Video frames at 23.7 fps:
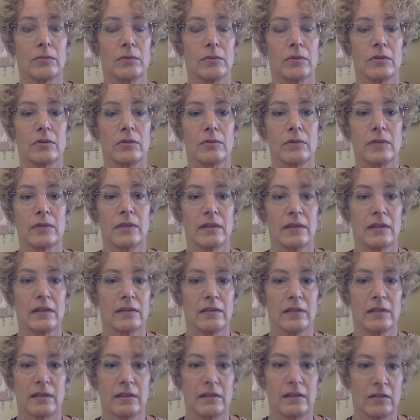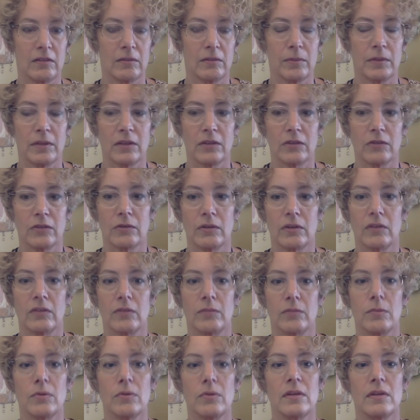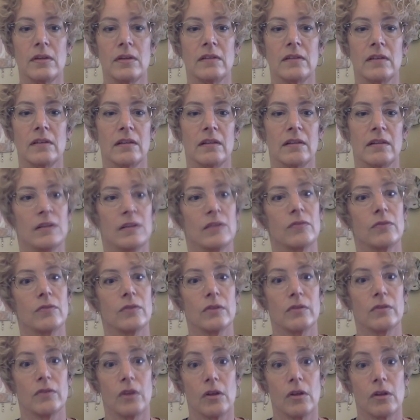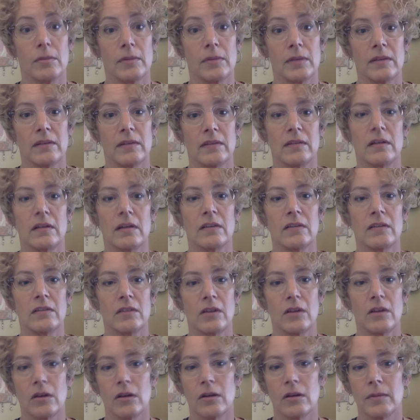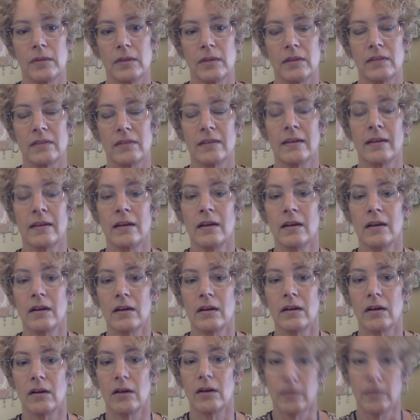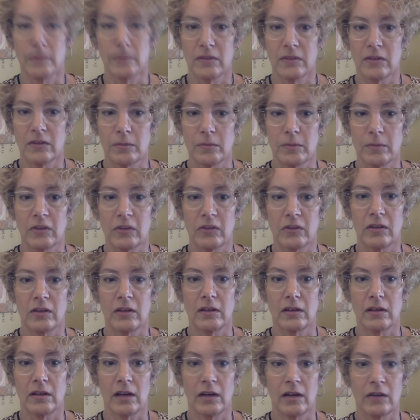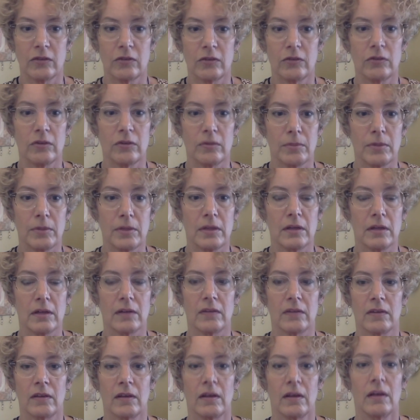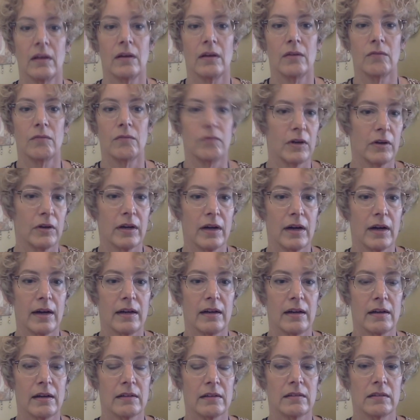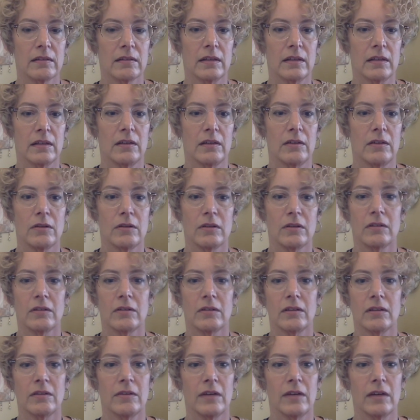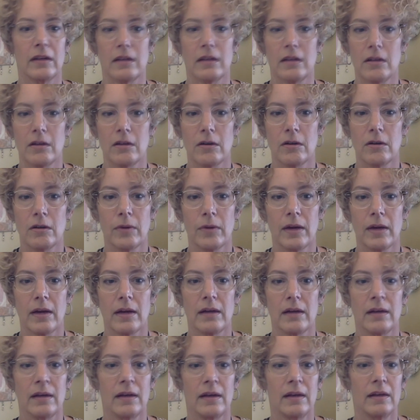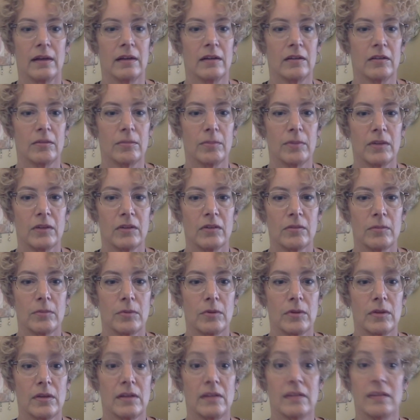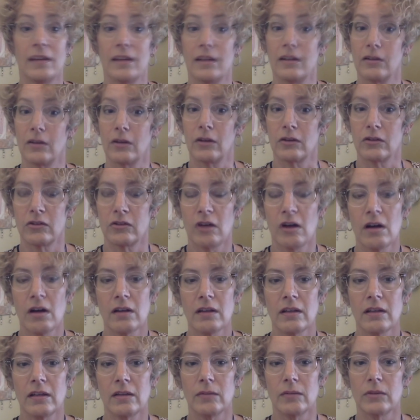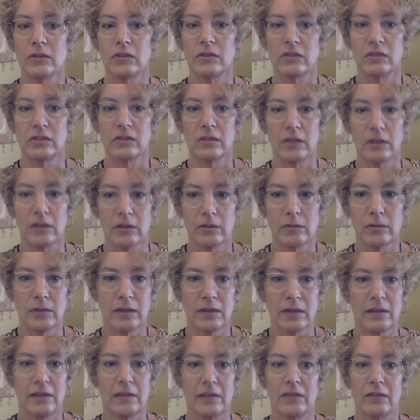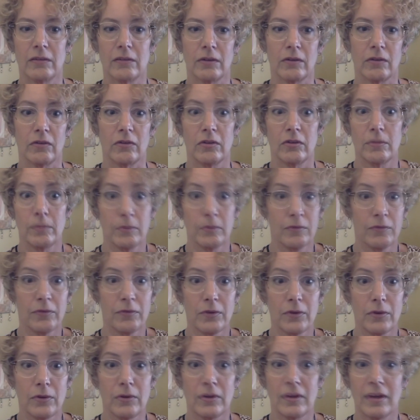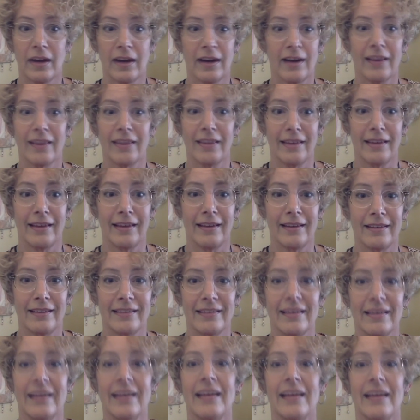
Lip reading: we're doing things like these spinach green smoothies and things full of almonds, nuts and almonds especially, cashews and peanuts, very high in oxalate. And then you can start living on keto bread and spinach smoothies and dark chocolate, which is another one of these sort of superfood kind of things